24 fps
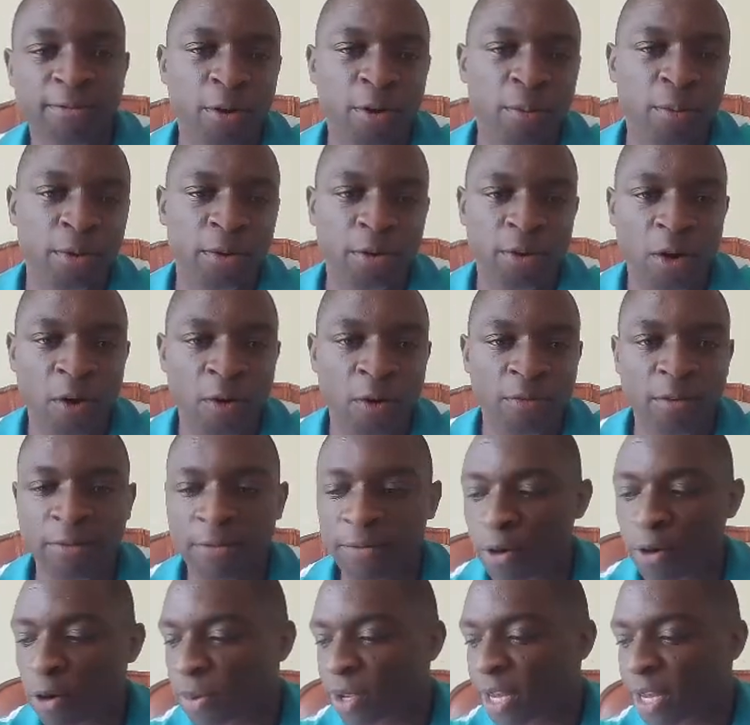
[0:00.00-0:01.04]

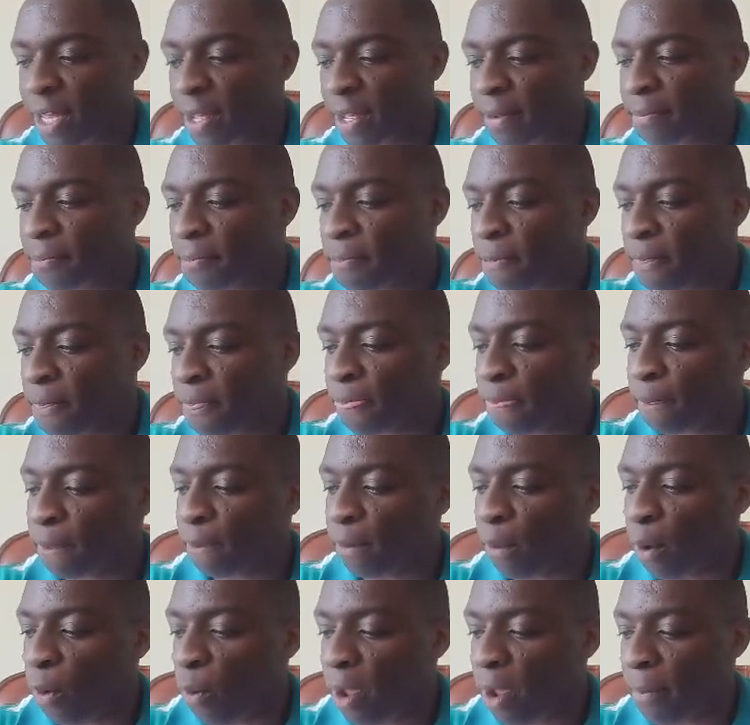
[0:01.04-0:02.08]
formula,
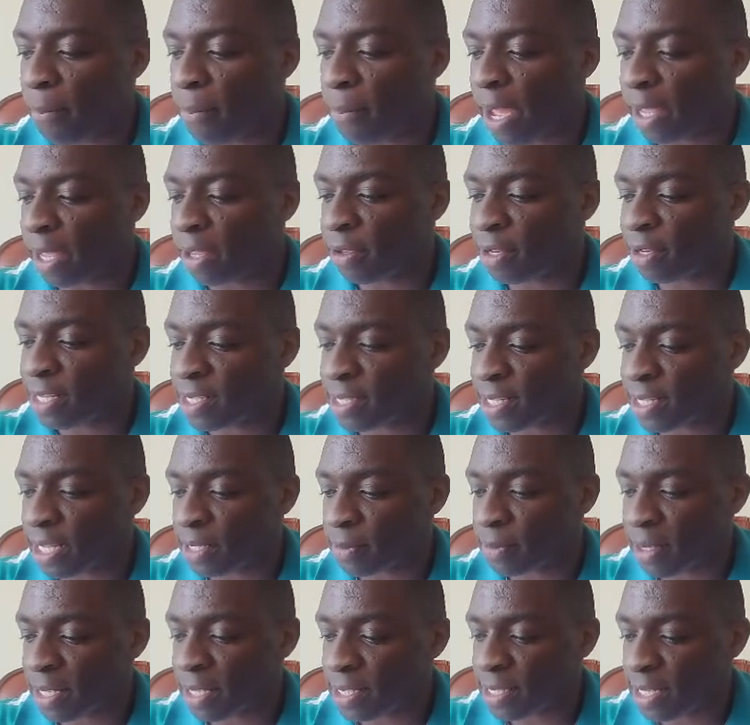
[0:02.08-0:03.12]
whereby you'll start by saying
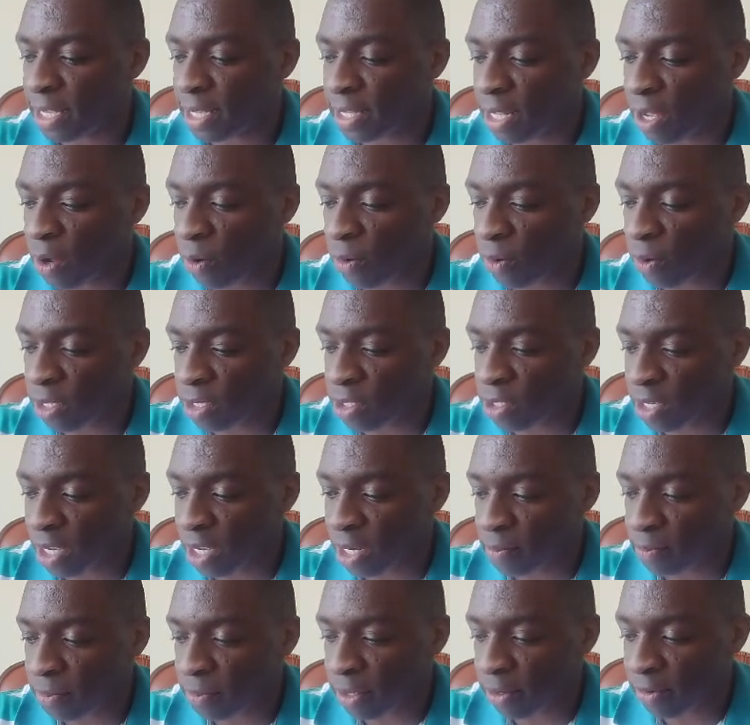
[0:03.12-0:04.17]
now it can be
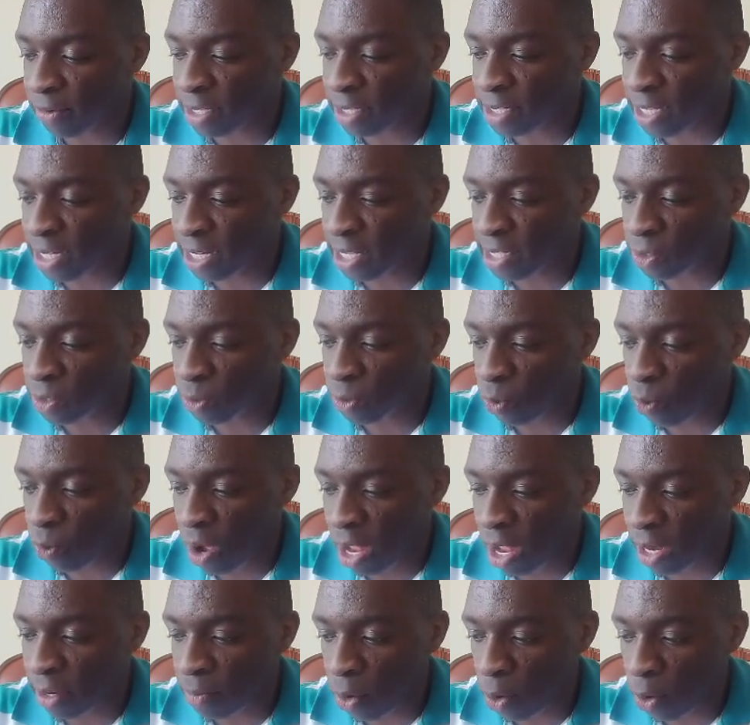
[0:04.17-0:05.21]
written as 1 mole